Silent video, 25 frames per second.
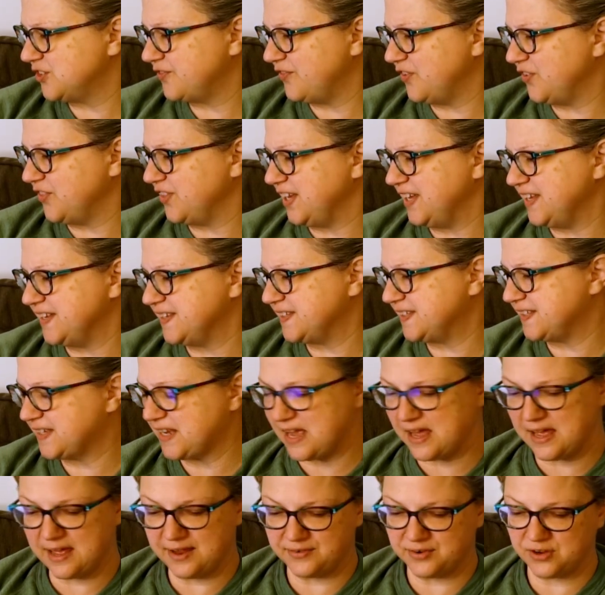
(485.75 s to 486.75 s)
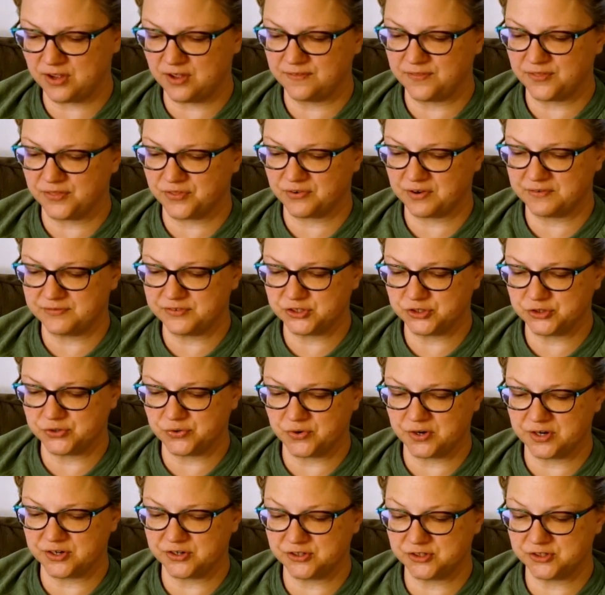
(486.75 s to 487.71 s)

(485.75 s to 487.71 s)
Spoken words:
for these at a thrift store.